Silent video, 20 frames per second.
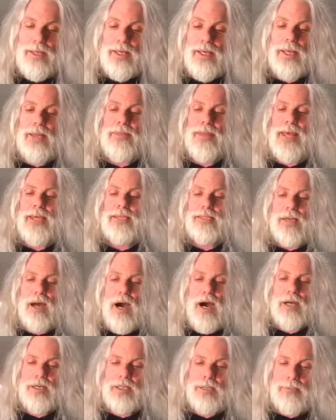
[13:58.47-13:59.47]
and they
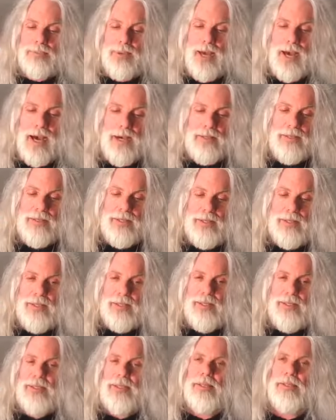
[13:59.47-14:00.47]
talked about
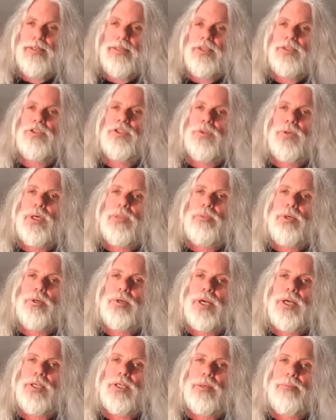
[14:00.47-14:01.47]
this new
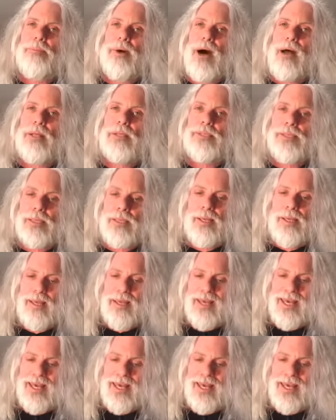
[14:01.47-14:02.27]
immigration policy.